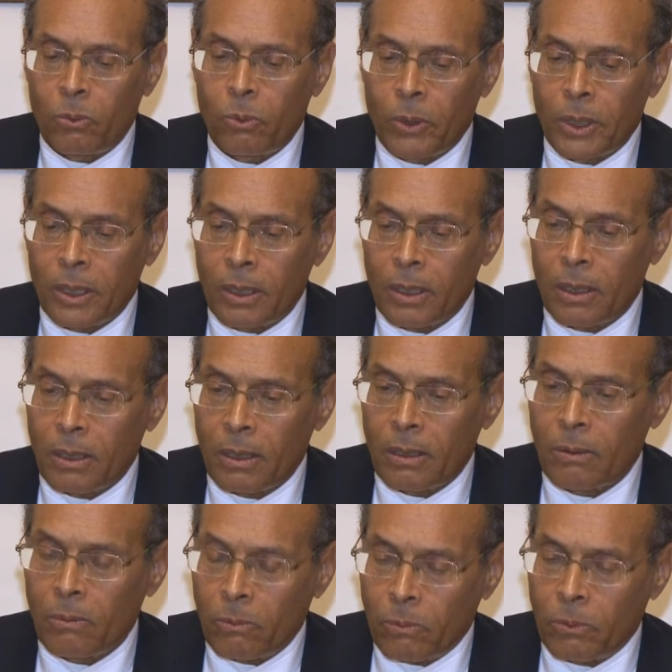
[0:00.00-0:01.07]
We
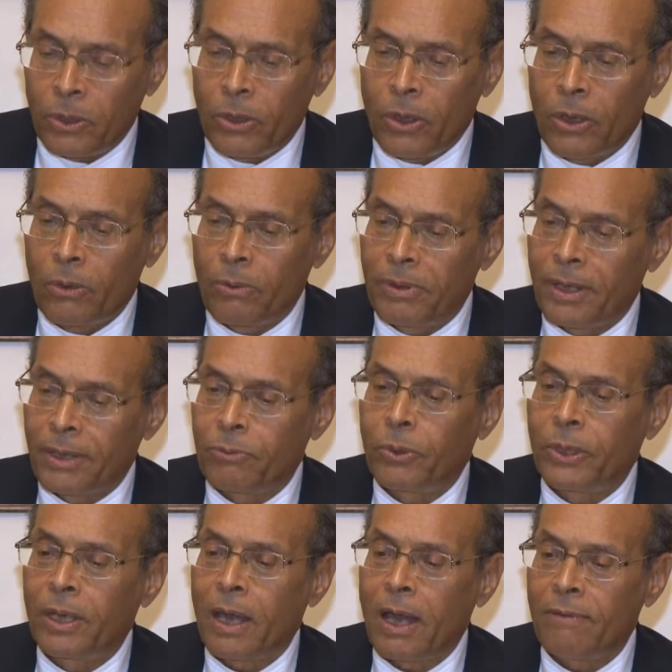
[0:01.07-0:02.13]
know that
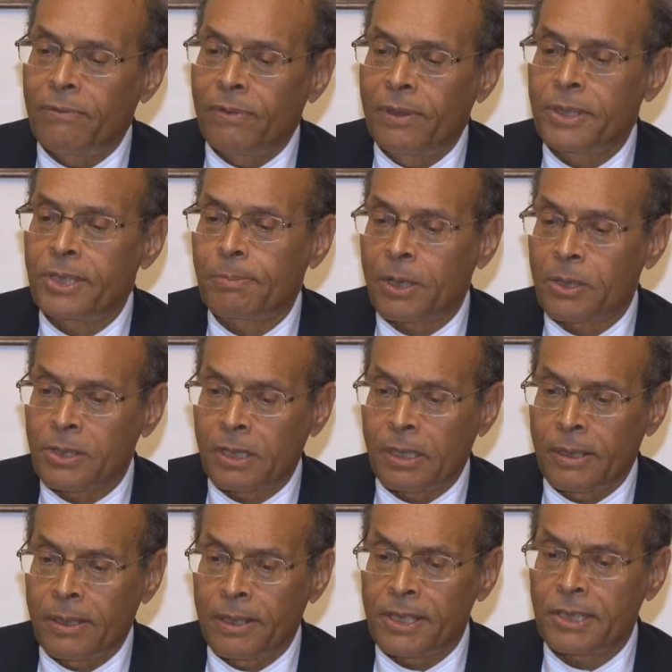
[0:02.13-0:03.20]
we have
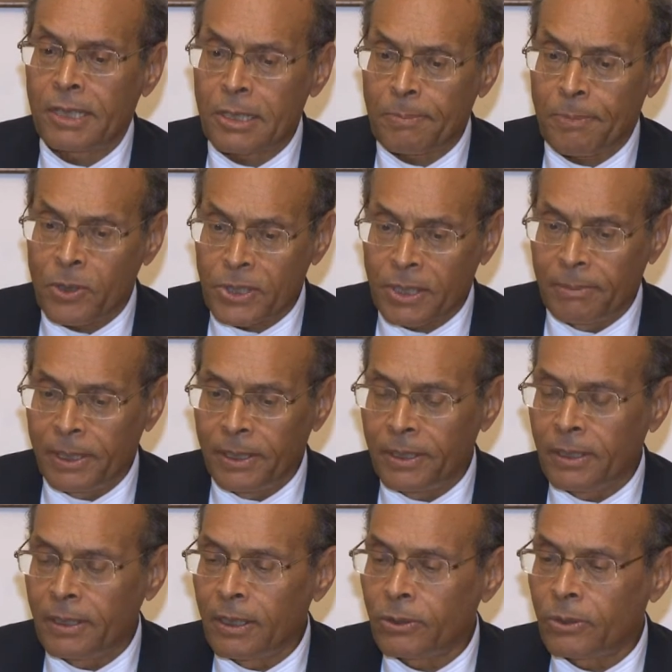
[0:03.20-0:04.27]
this
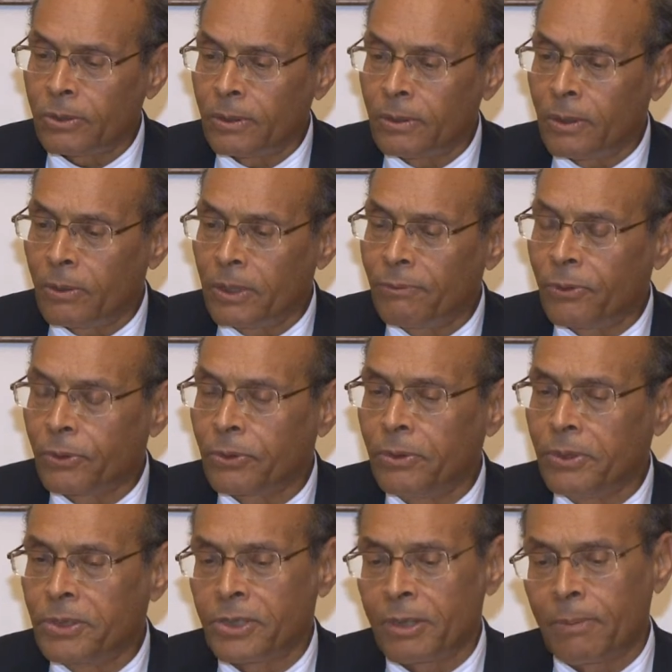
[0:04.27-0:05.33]
responsibility, not only for
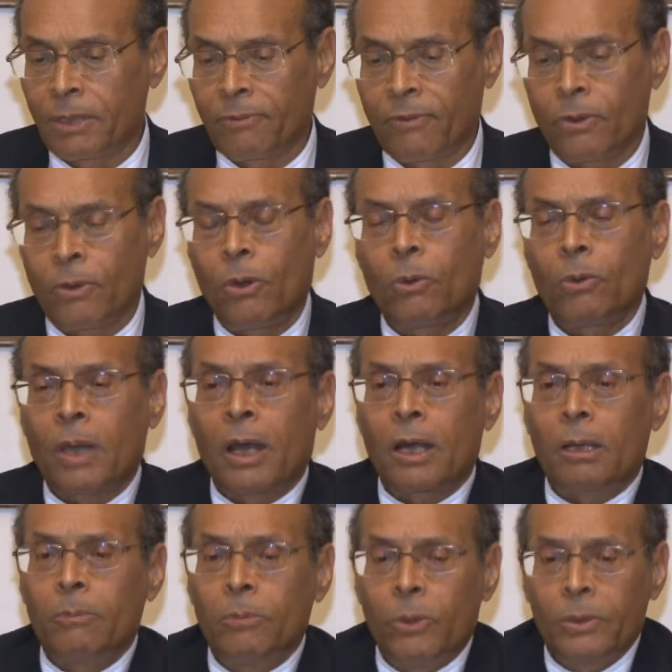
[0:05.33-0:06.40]
Tunisia, but for the whole
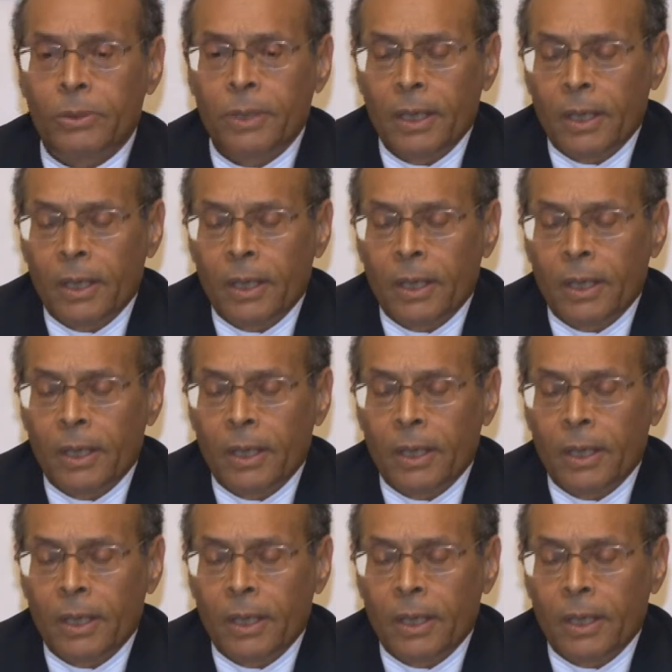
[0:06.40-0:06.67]
Arab world.